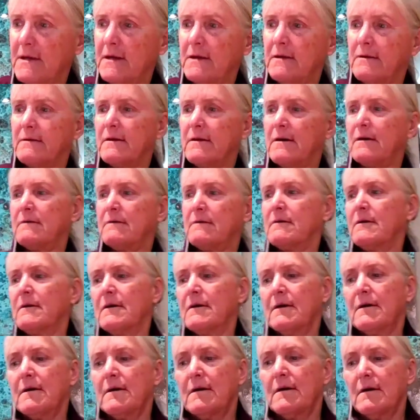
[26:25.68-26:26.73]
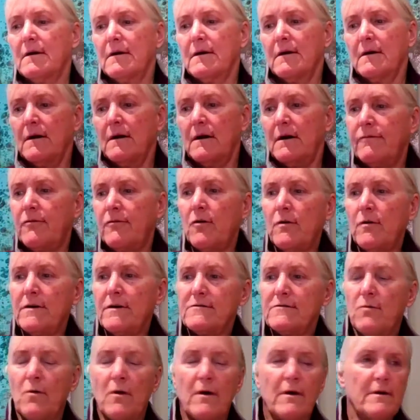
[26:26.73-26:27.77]
I meet that I've
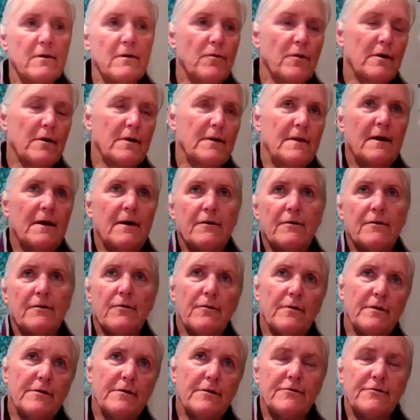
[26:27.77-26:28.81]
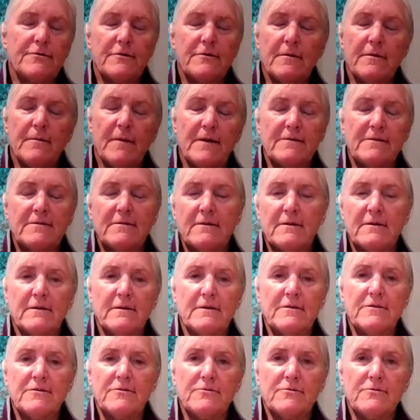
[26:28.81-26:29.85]
always wanted to work in the outdoor industry, the
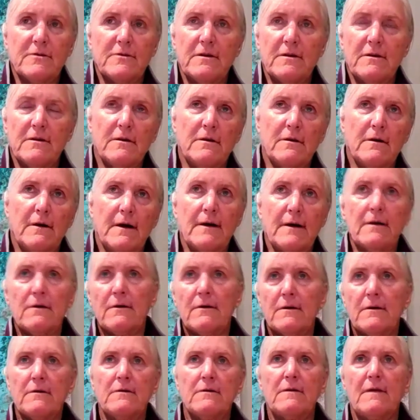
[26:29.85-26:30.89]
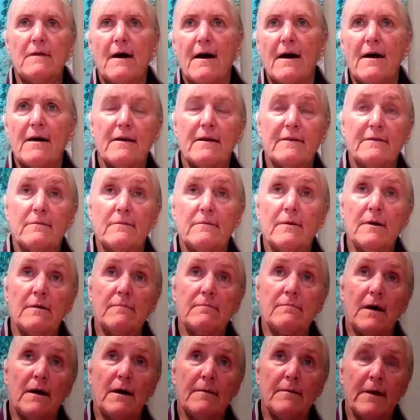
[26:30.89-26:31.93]
bicycle industry, you know, how do I do that? And I said,
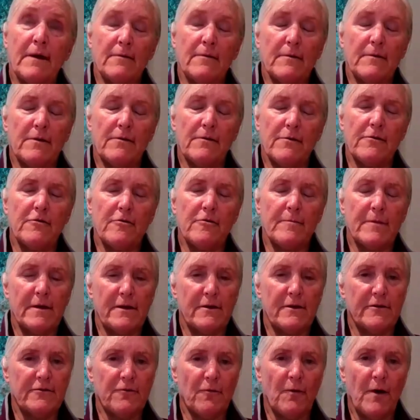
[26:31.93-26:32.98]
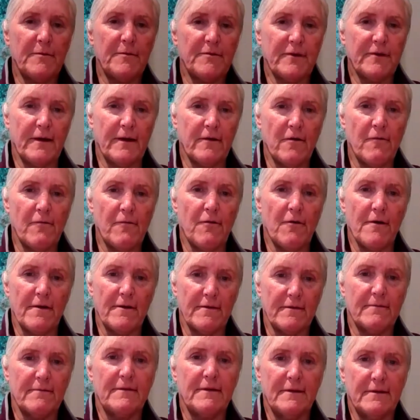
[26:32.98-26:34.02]
well, I'm not a recruiter, but here's a website, go for
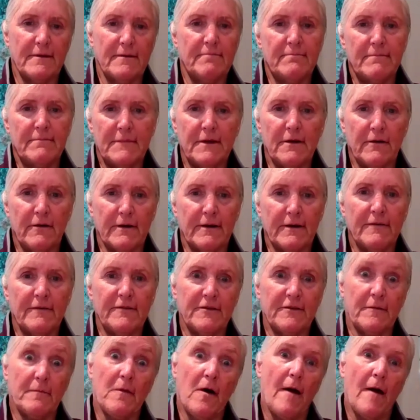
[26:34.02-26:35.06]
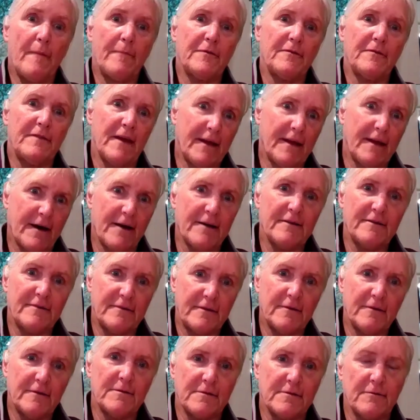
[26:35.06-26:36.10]
it. And, you know, gives them, they kind of
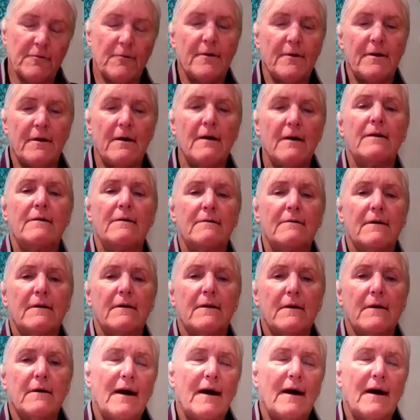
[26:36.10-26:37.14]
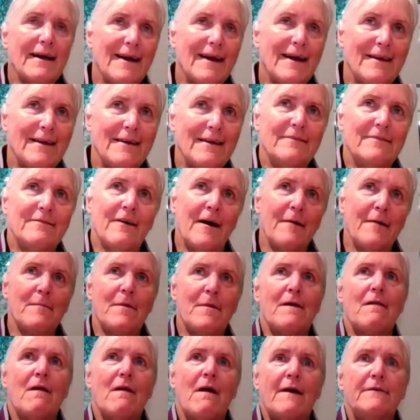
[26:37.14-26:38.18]
see what's going on. I kind of designed
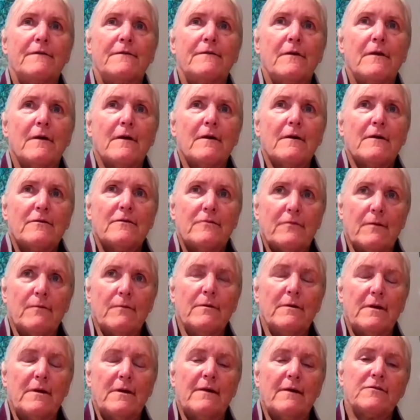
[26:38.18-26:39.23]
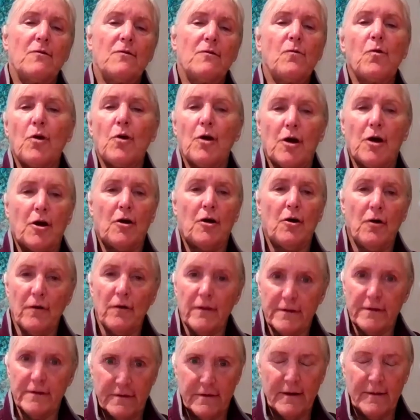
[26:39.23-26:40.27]
my life so I wouldn't have to work
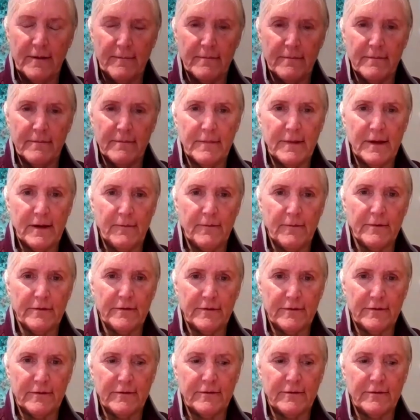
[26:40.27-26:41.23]
all the time. That was,